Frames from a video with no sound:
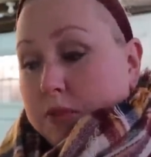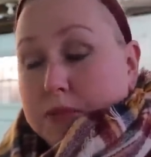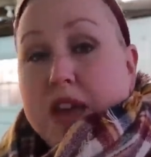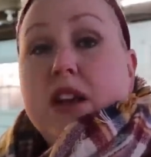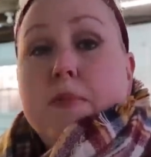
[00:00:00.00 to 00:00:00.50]

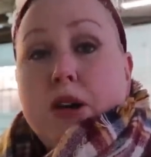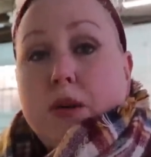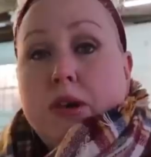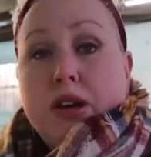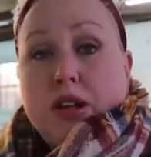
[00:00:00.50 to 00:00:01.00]
mega
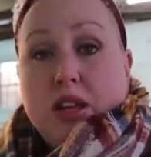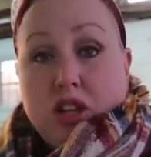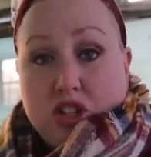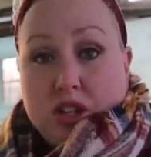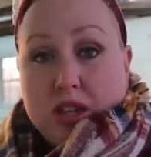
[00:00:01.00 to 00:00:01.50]
mama
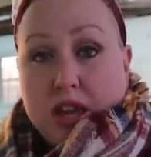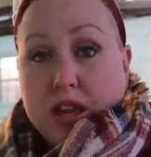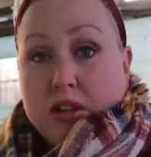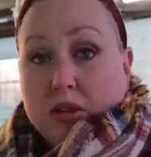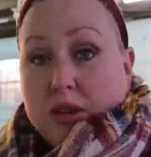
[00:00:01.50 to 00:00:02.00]
kitchen
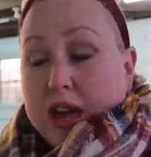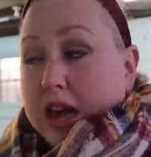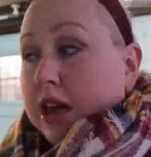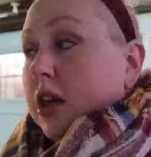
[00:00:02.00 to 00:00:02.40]
land, okay?